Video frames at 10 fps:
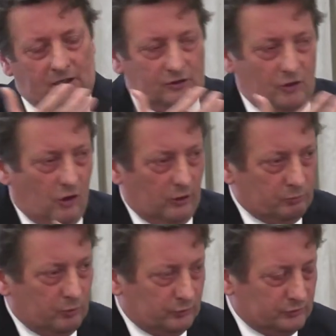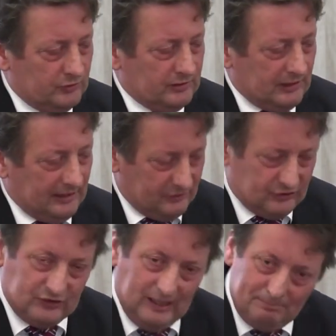God will
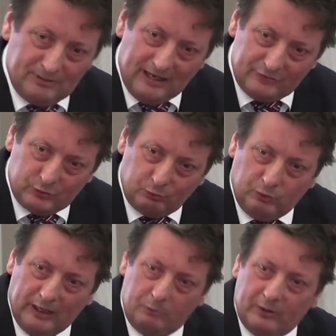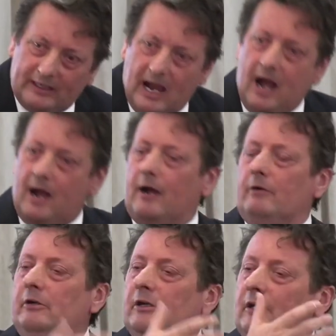accept us where we are,